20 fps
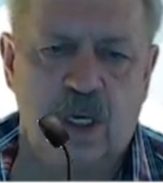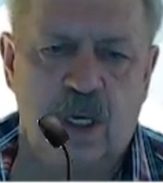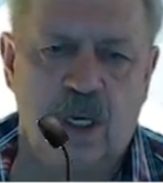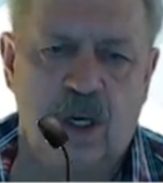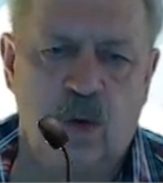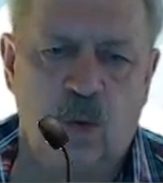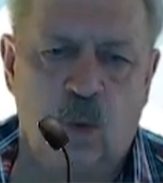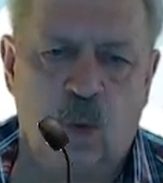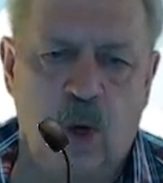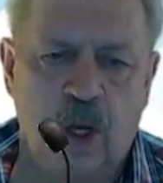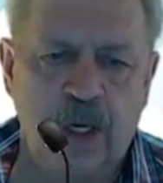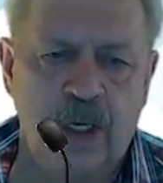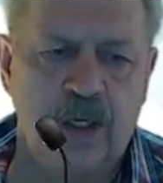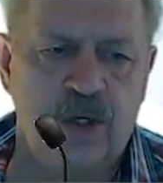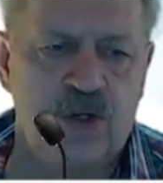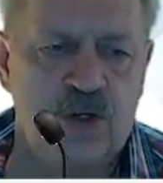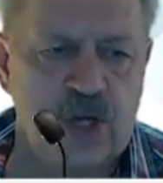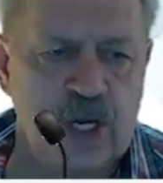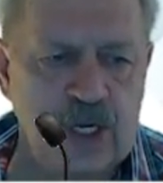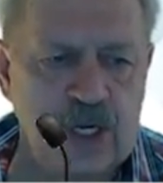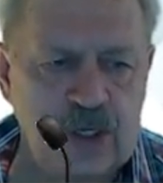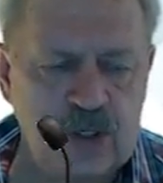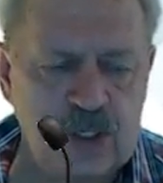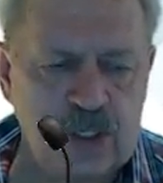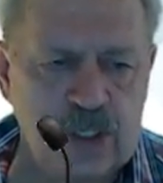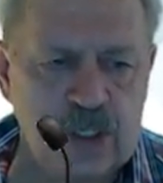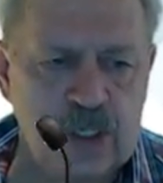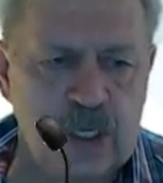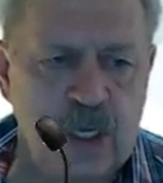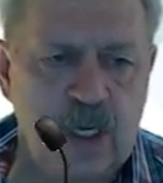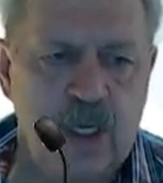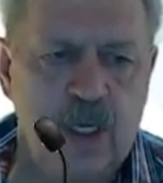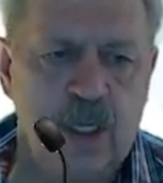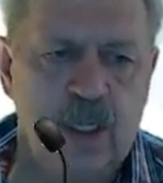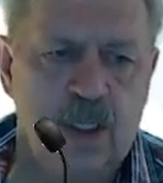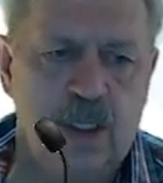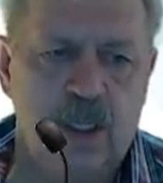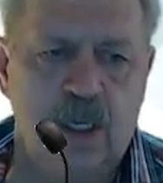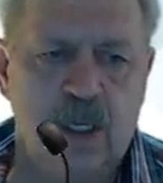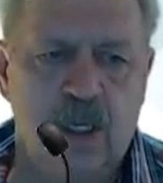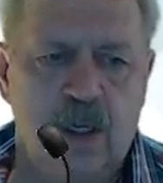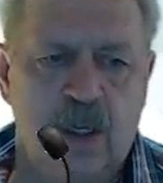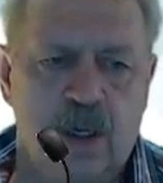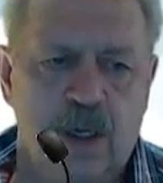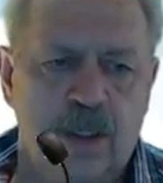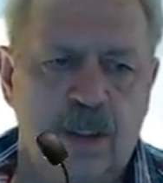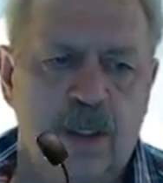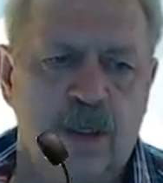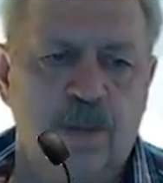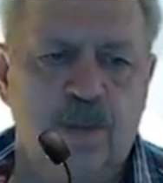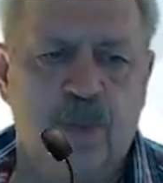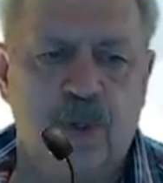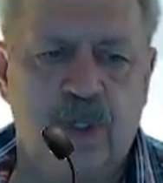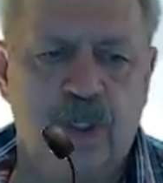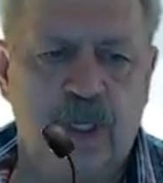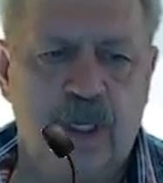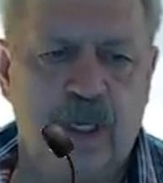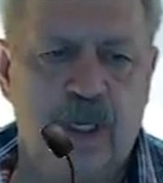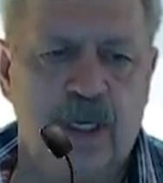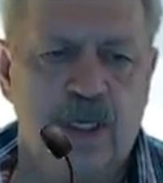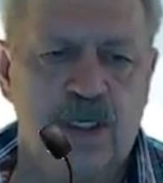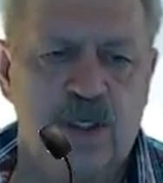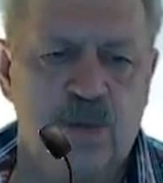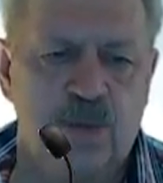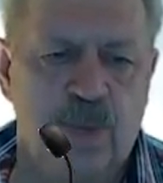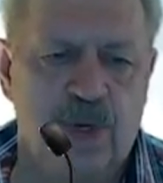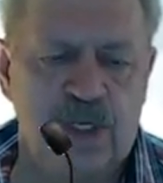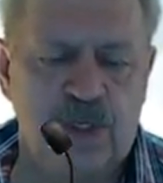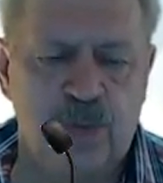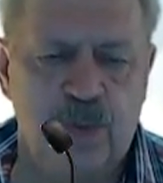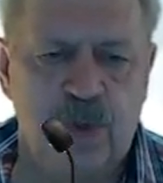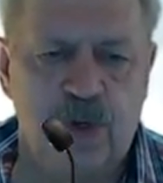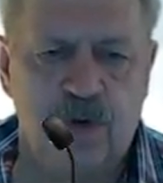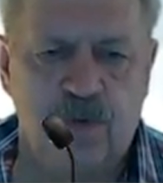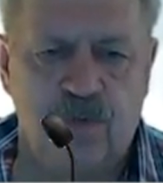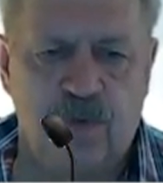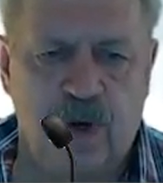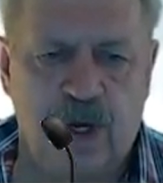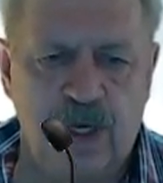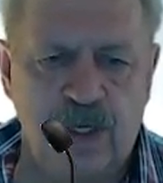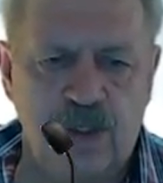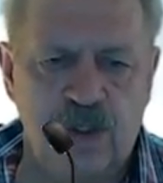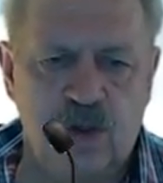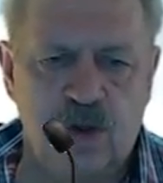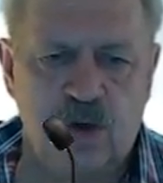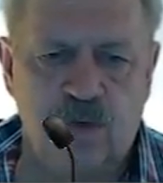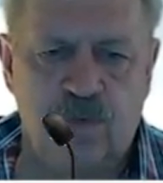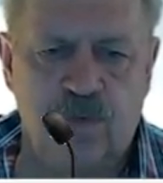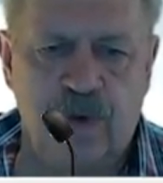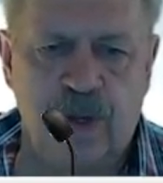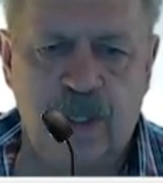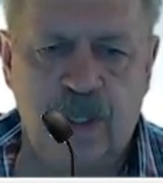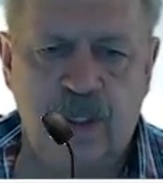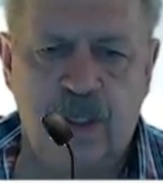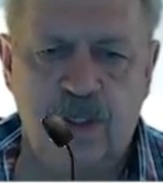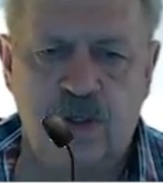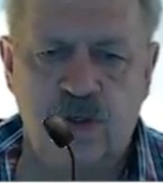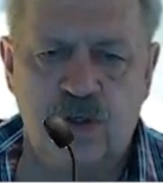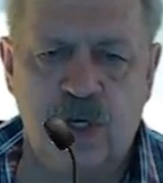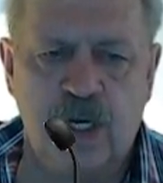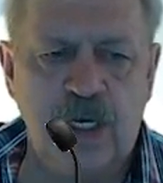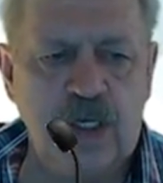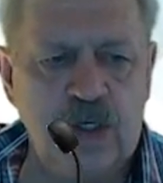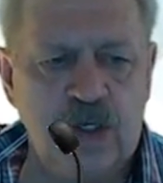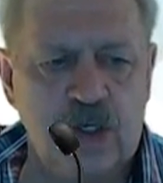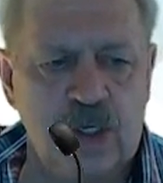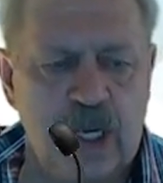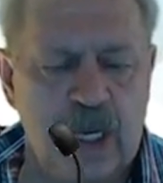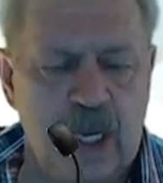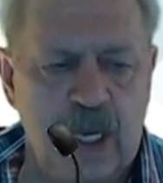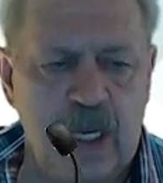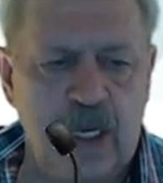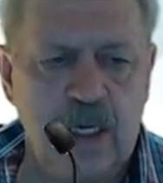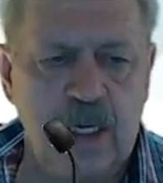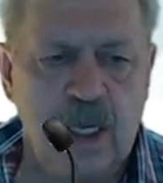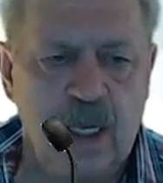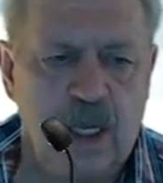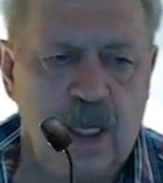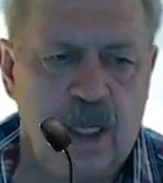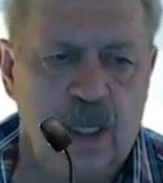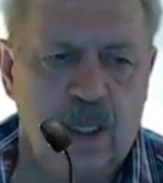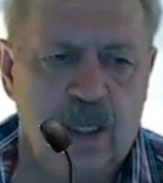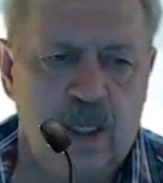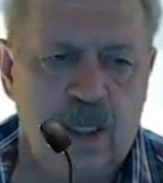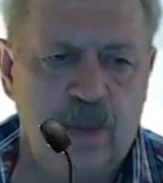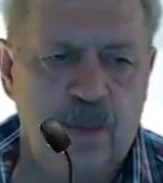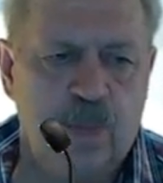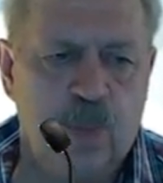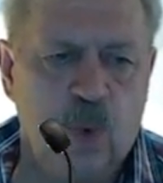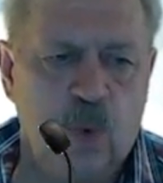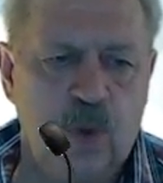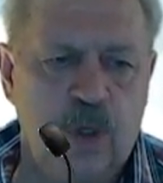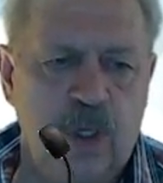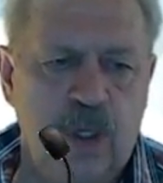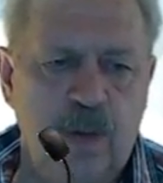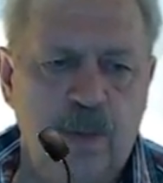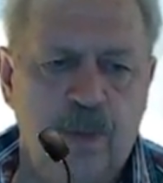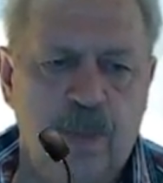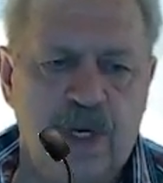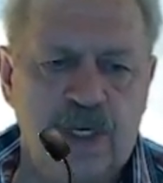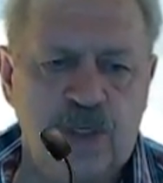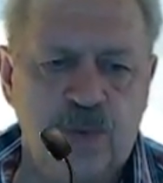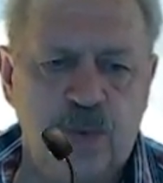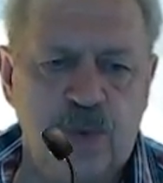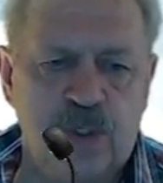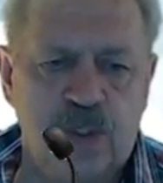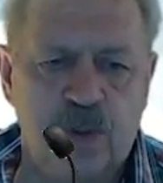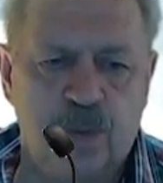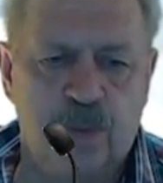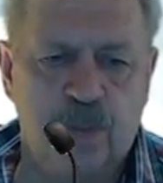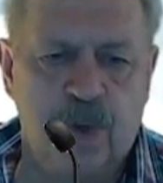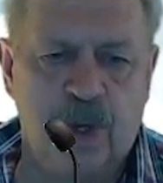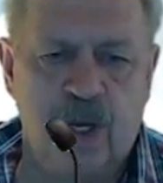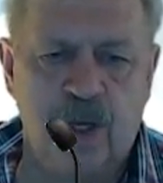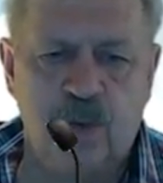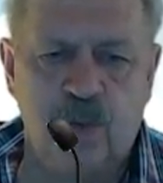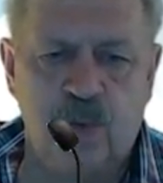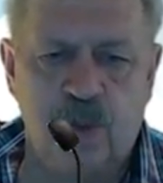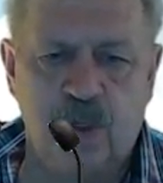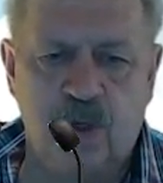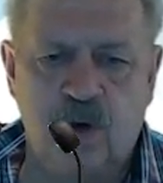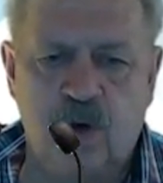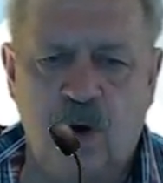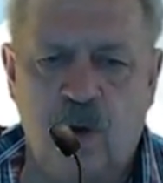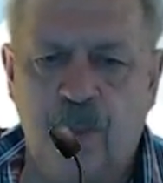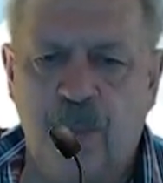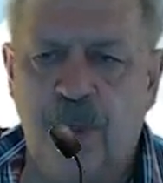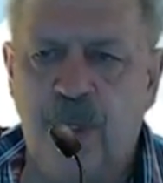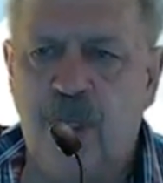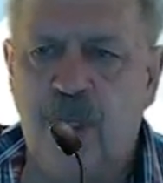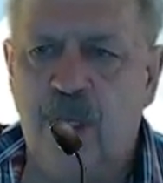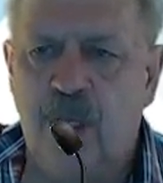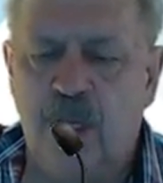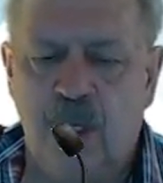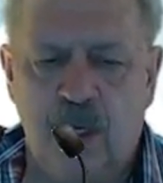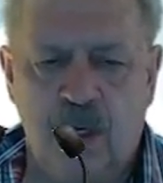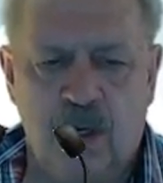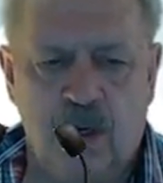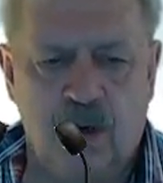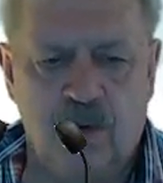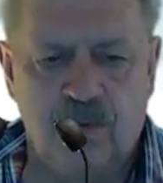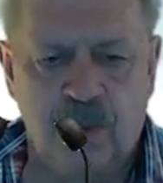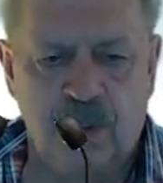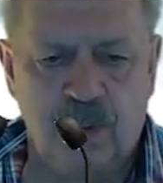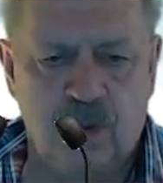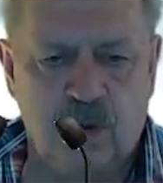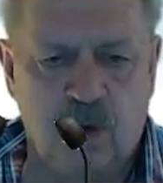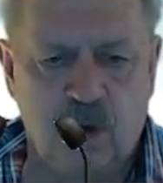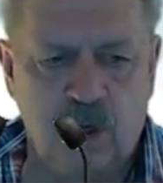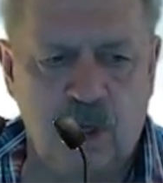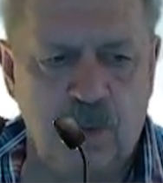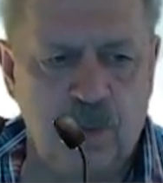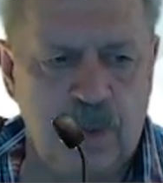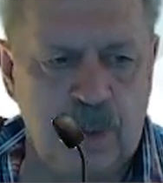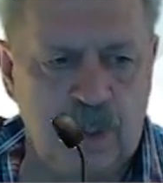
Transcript: 1 changes, the written particulars must be revised to reflect the change, and the employee must be supplied with a copy of the document